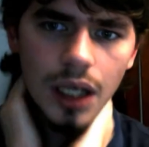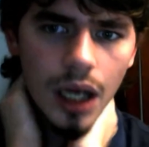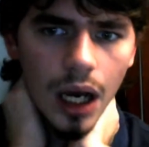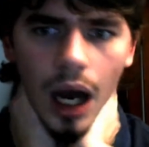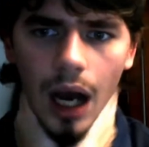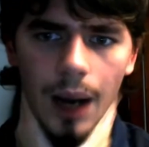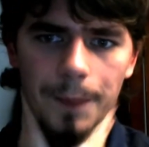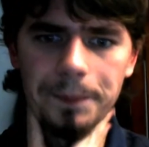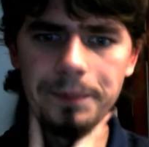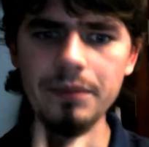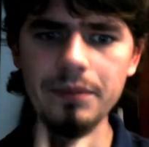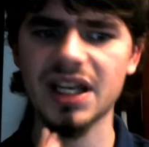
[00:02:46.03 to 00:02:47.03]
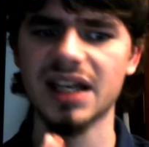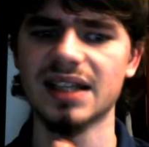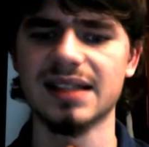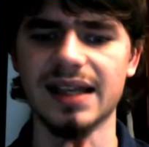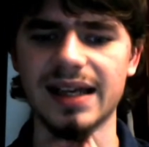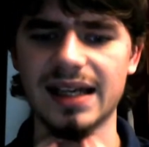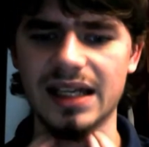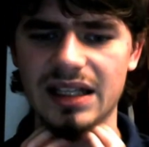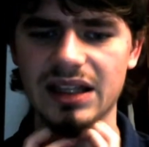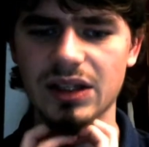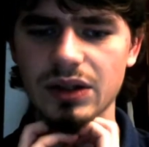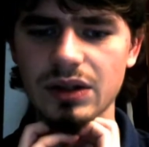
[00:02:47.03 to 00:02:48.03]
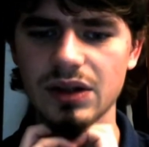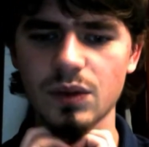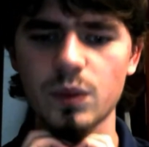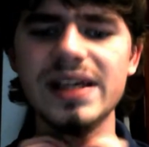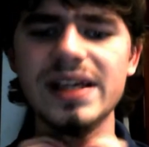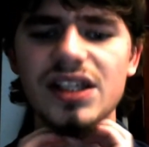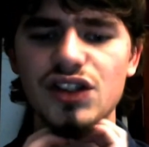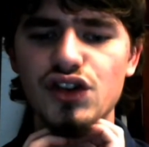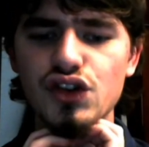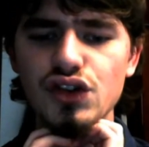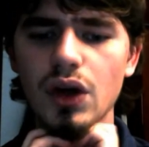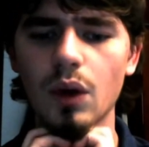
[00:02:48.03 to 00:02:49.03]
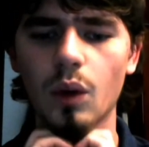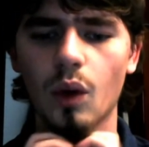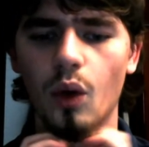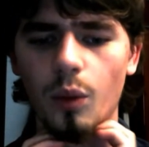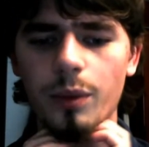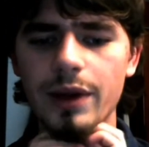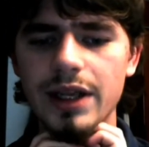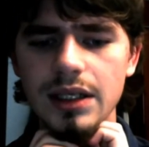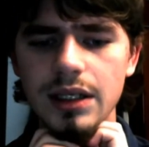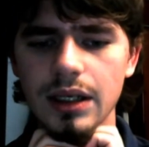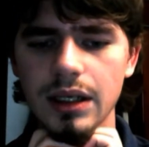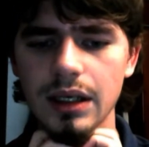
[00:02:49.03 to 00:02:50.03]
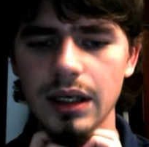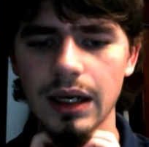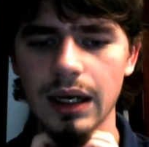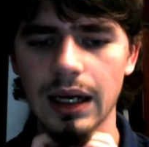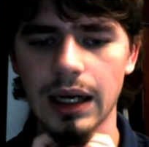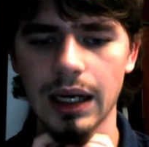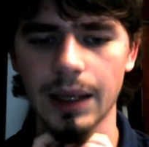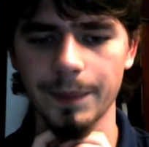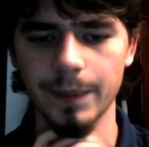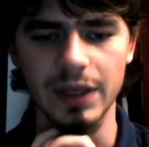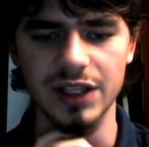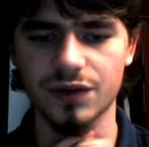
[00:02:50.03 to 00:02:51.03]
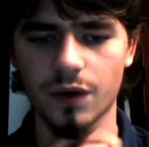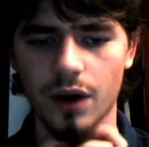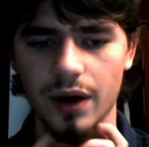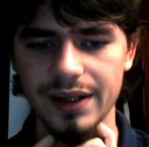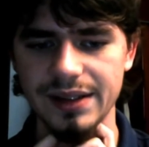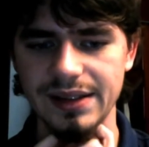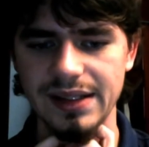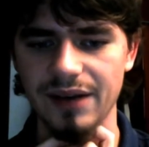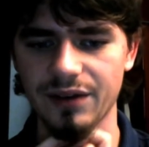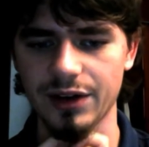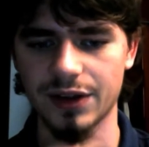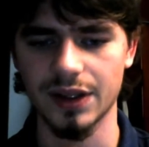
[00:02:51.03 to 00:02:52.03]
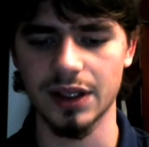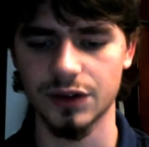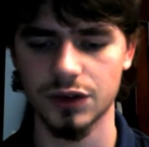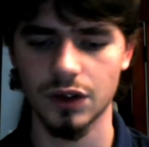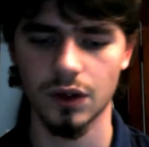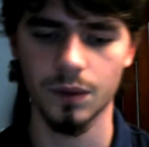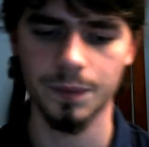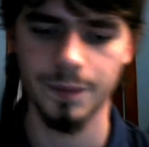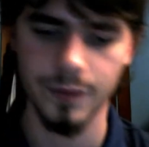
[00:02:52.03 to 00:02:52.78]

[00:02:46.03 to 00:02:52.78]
um, because, like, the, the week is so open, um, as far as everything, so...